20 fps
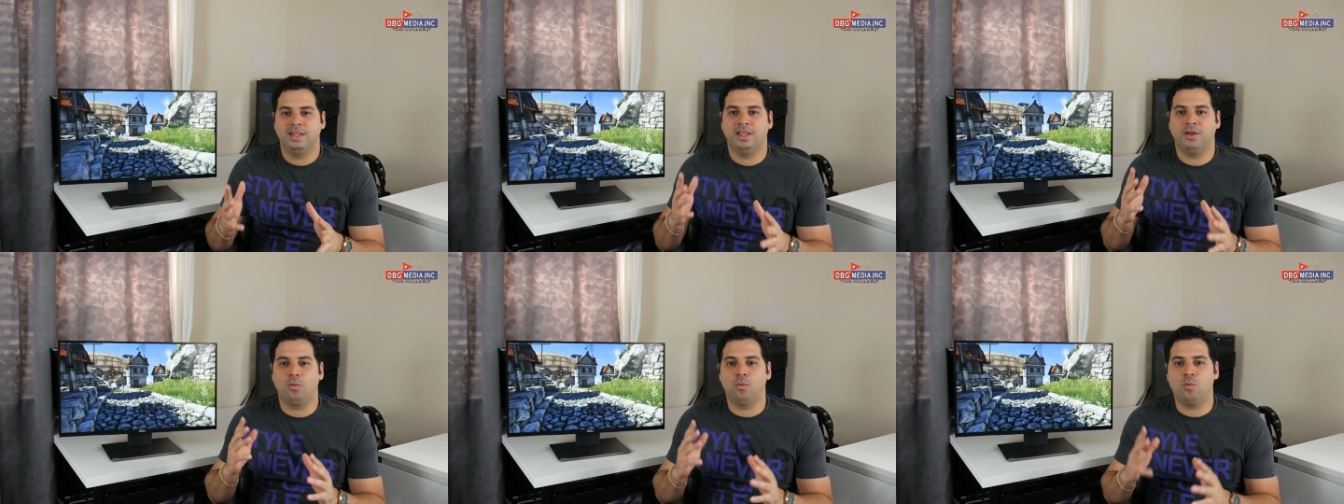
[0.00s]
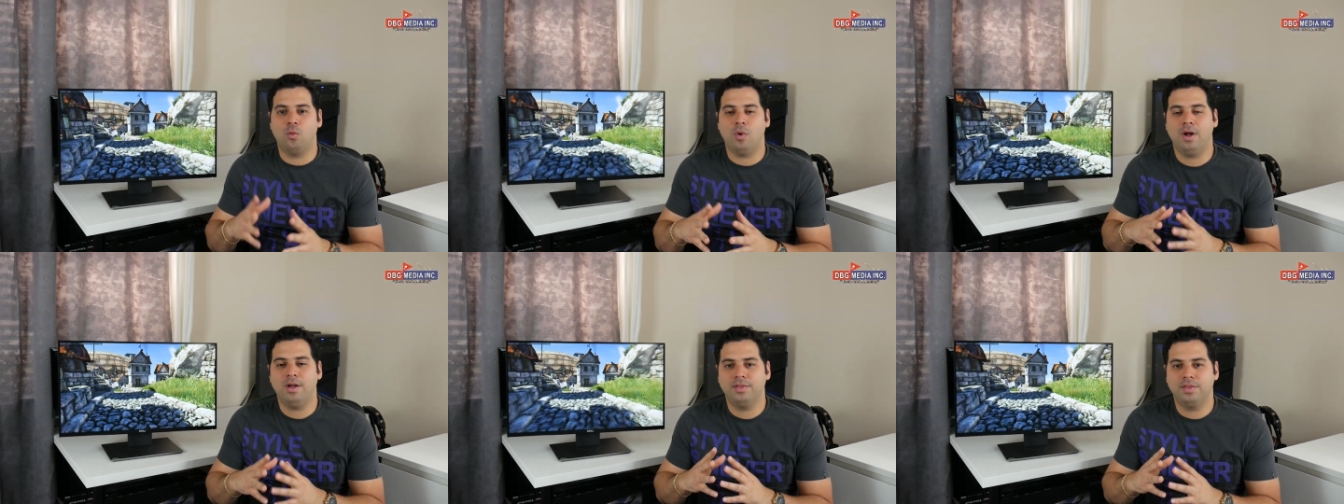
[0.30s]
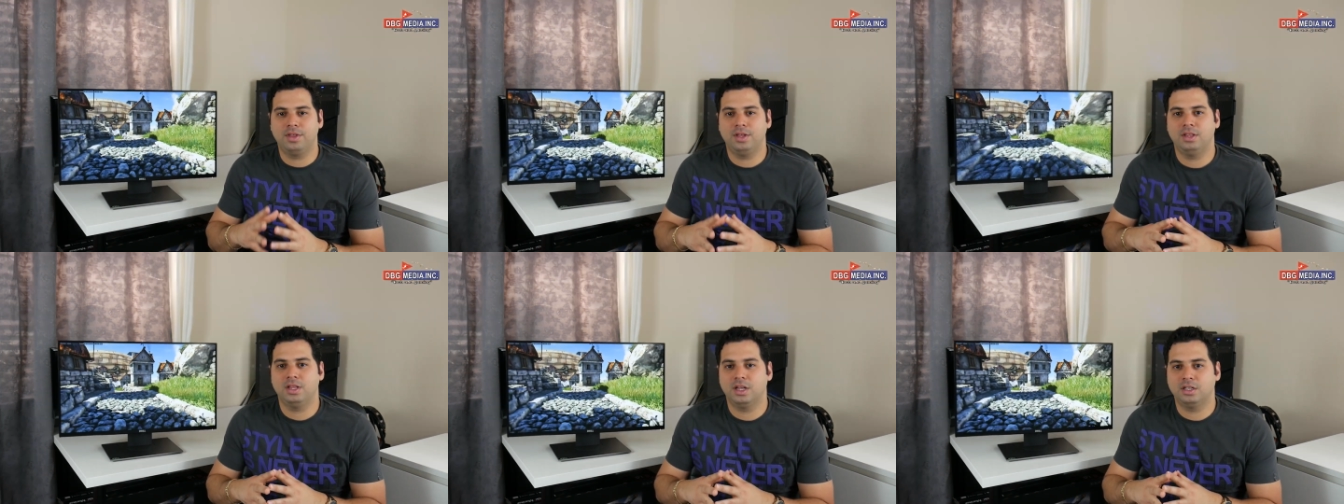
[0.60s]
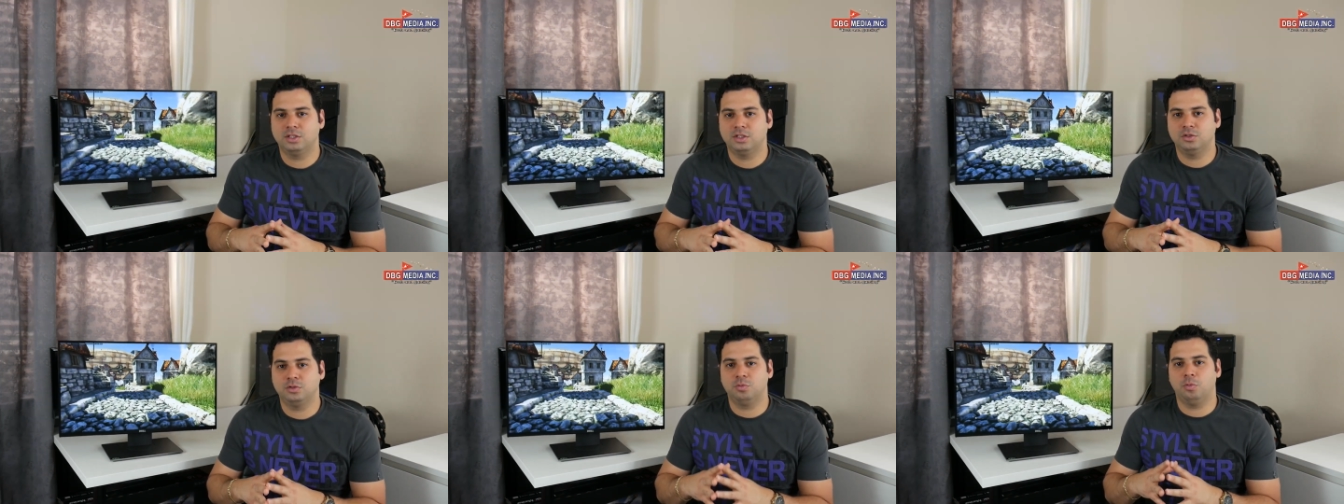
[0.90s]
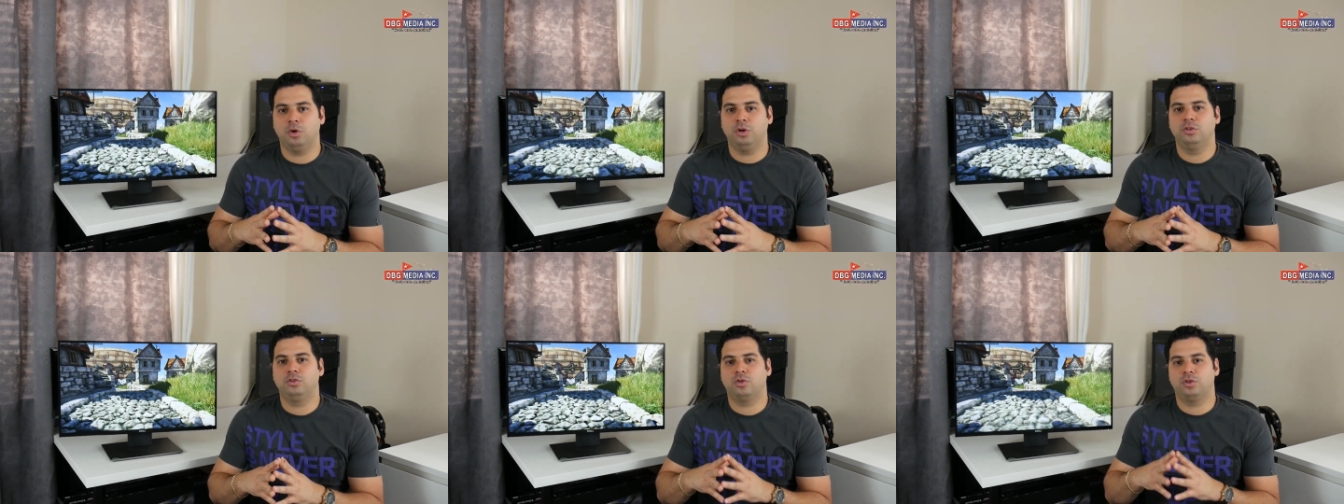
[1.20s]
The one thing that this
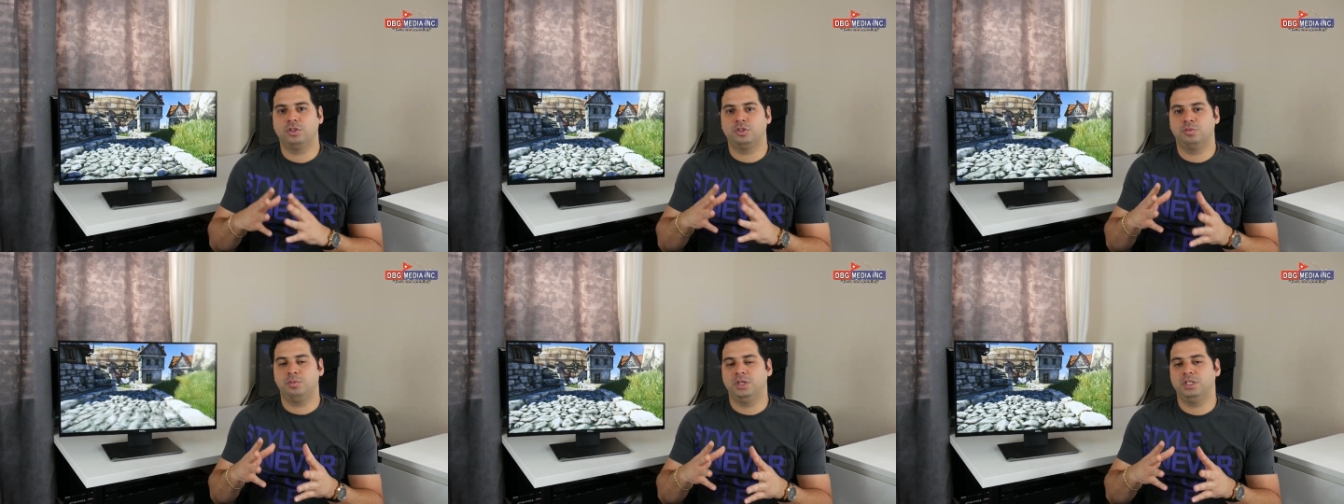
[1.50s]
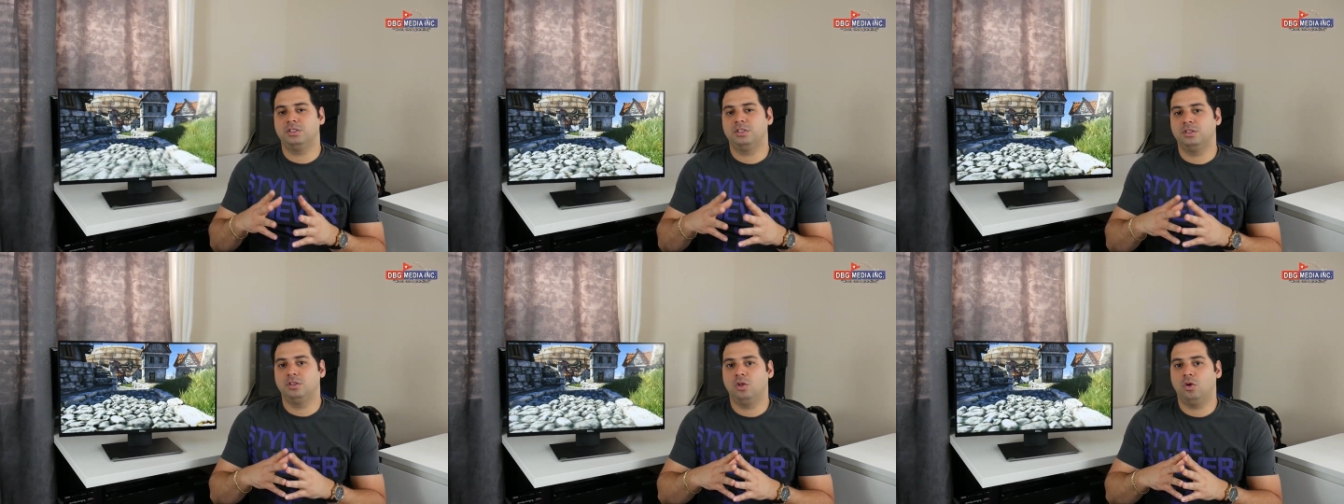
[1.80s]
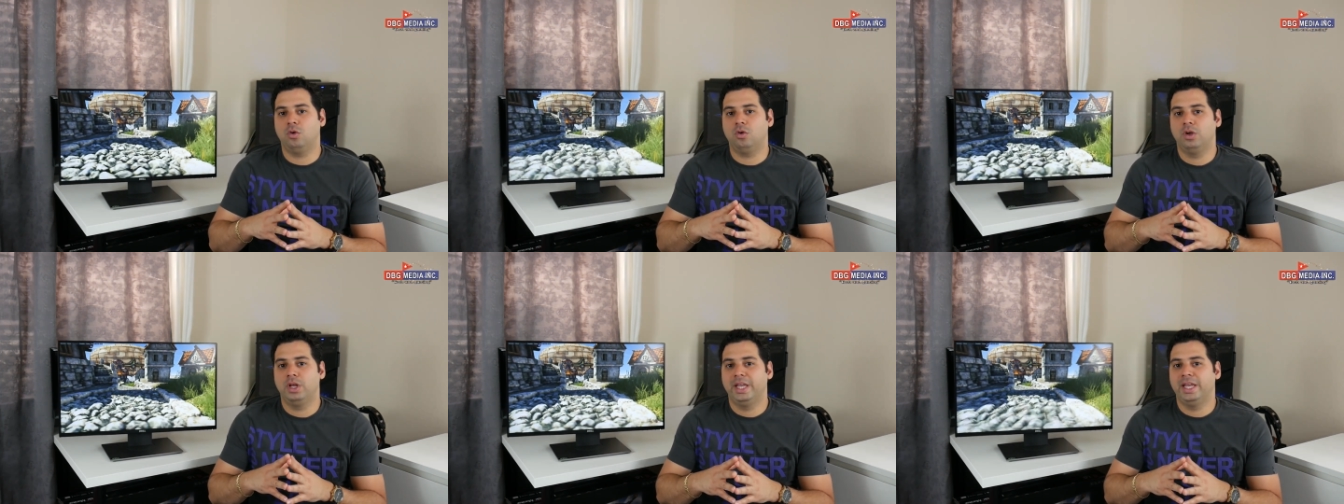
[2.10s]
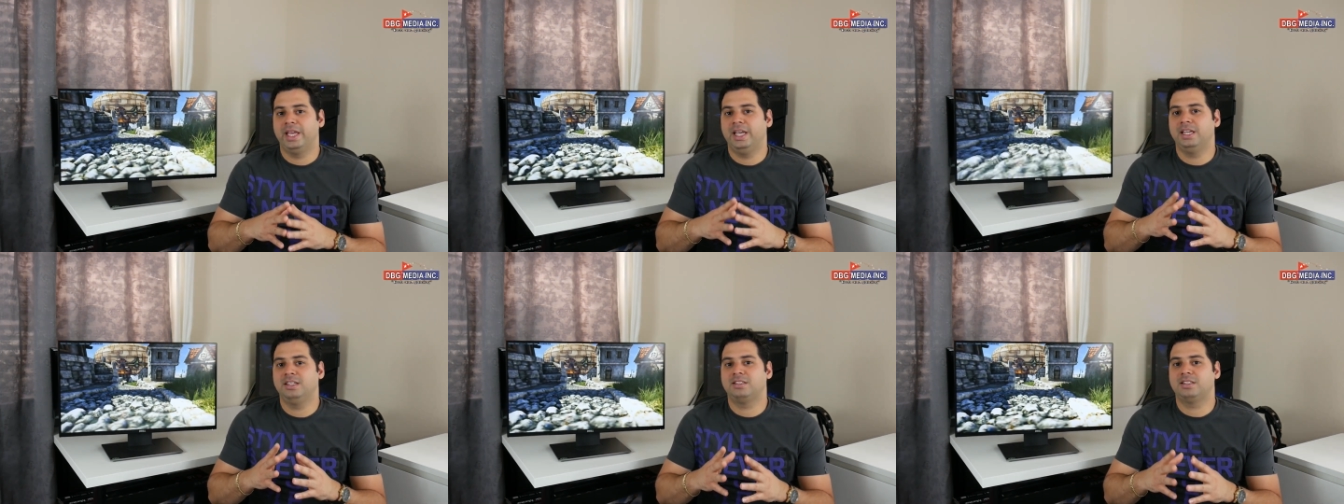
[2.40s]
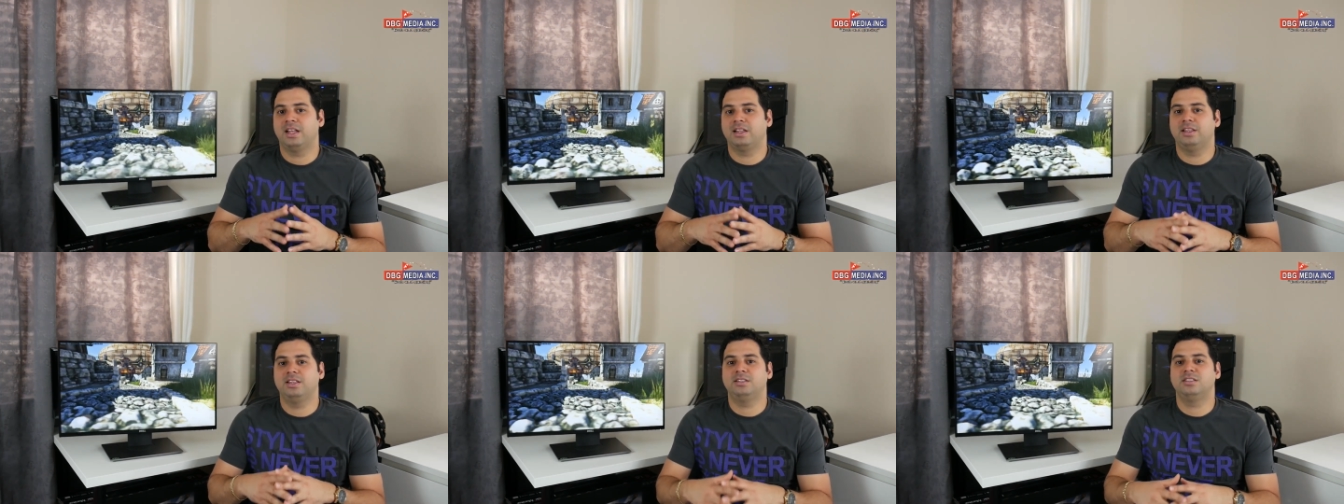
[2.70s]
monitor is missing though is
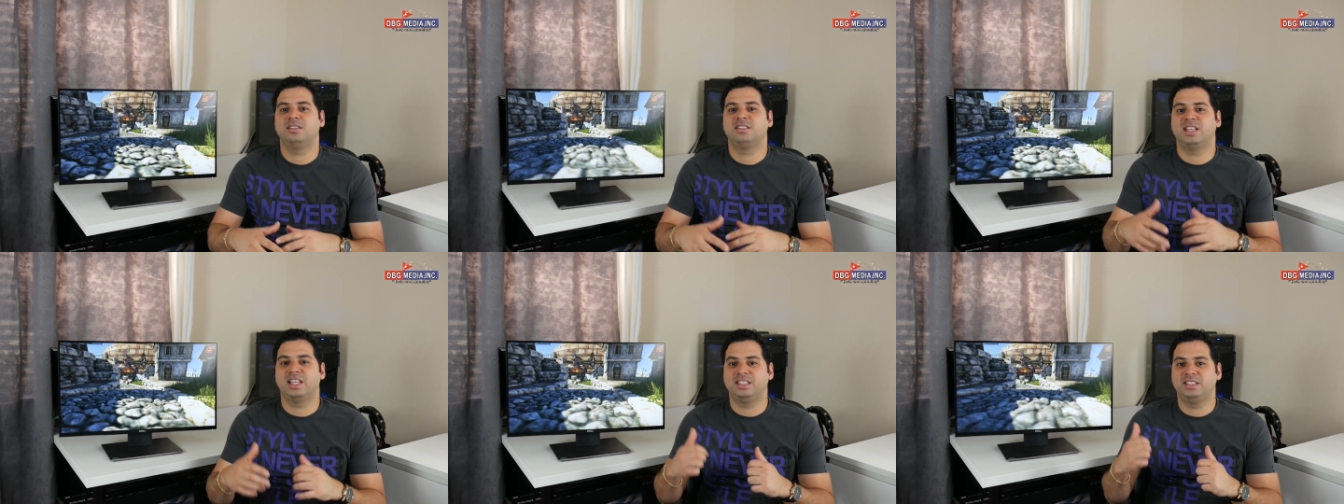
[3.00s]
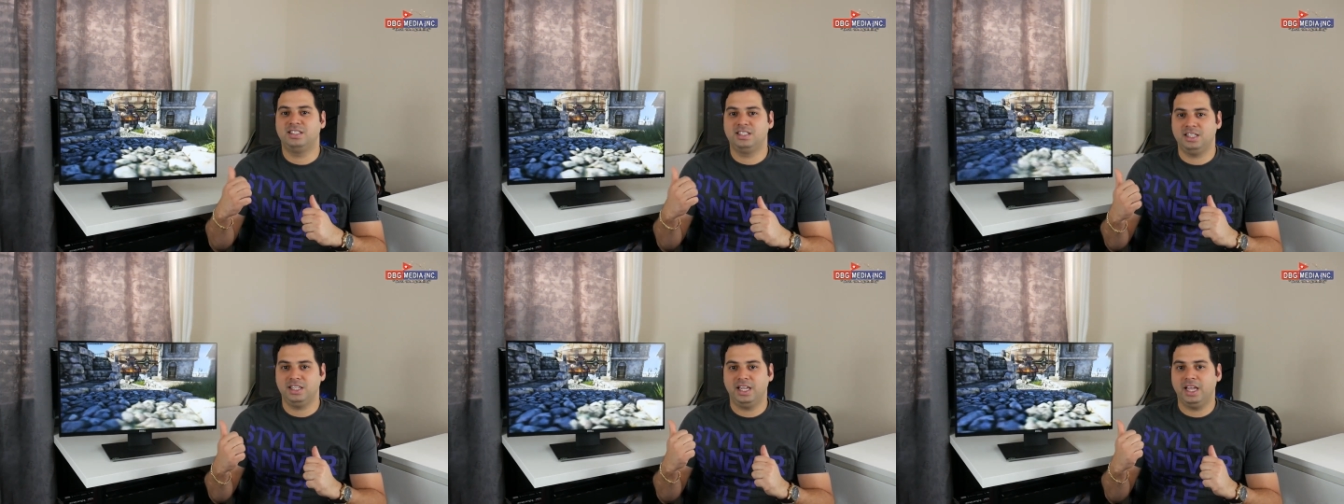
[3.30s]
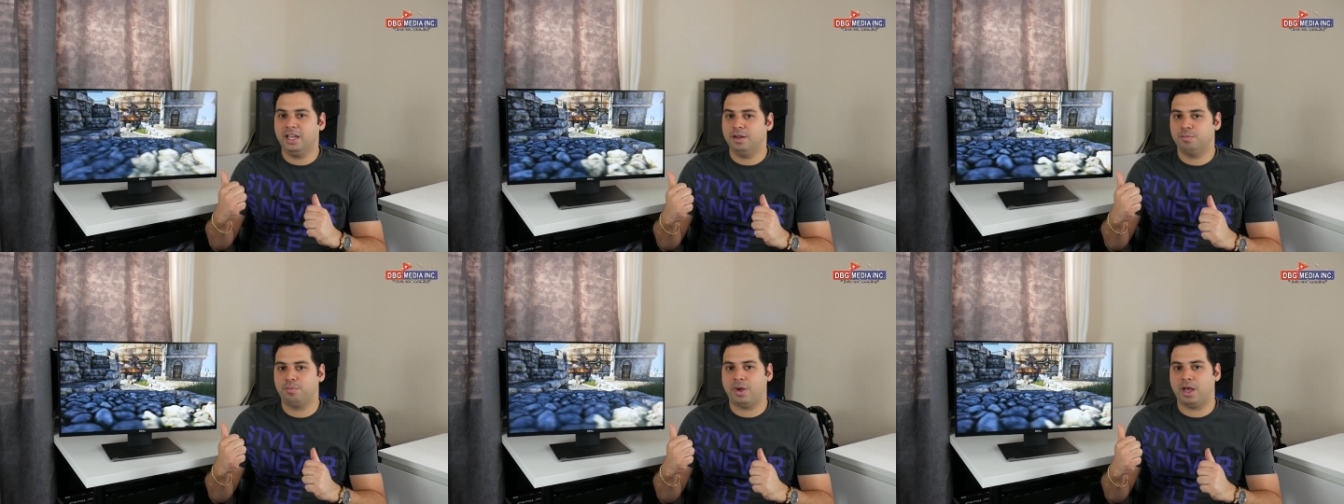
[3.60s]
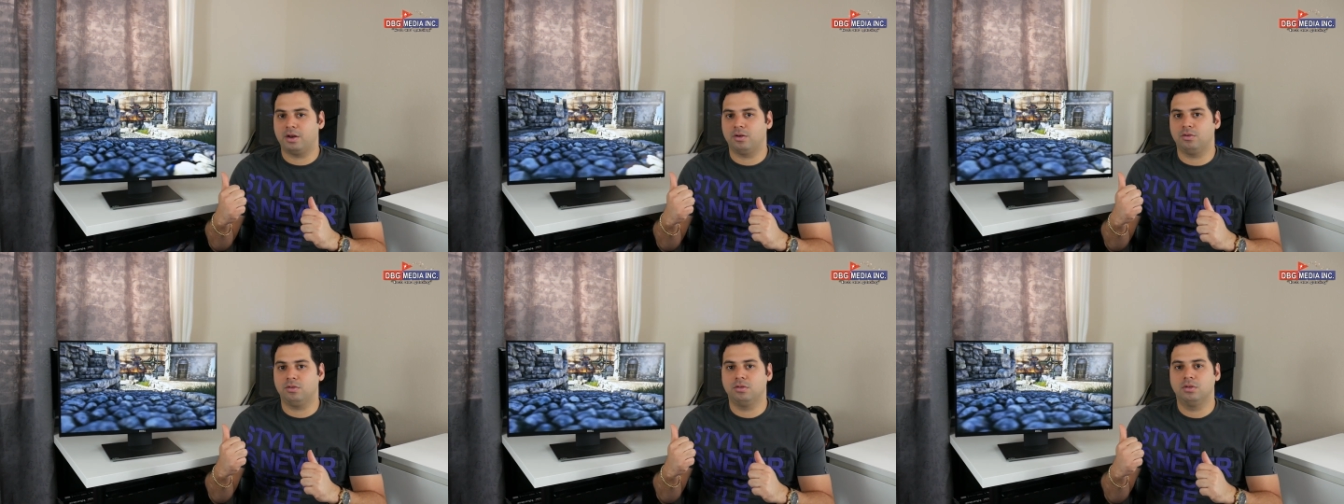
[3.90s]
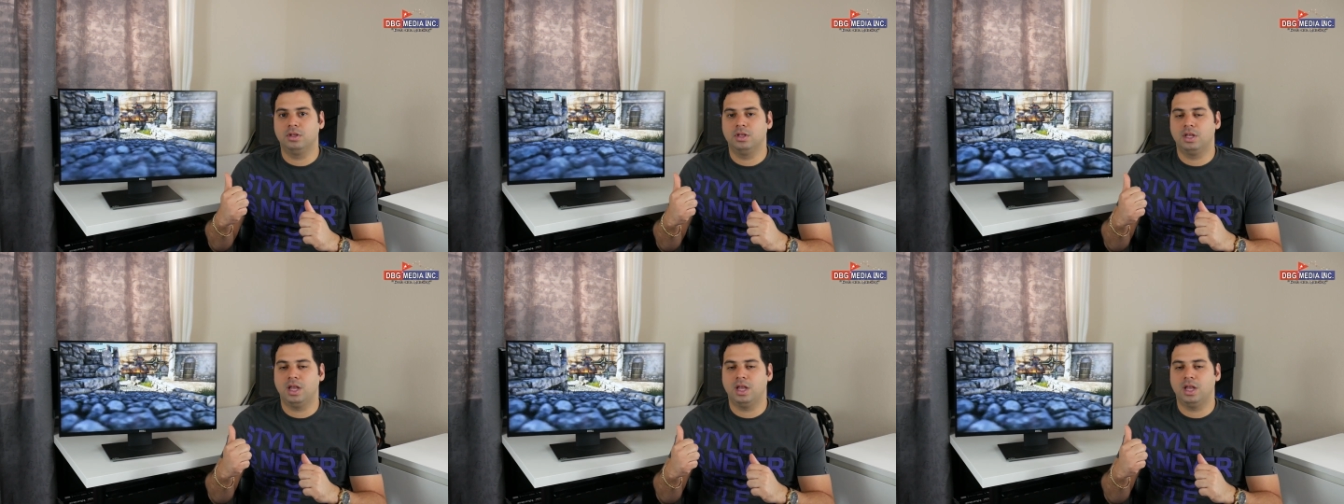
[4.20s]
that this is a TN panel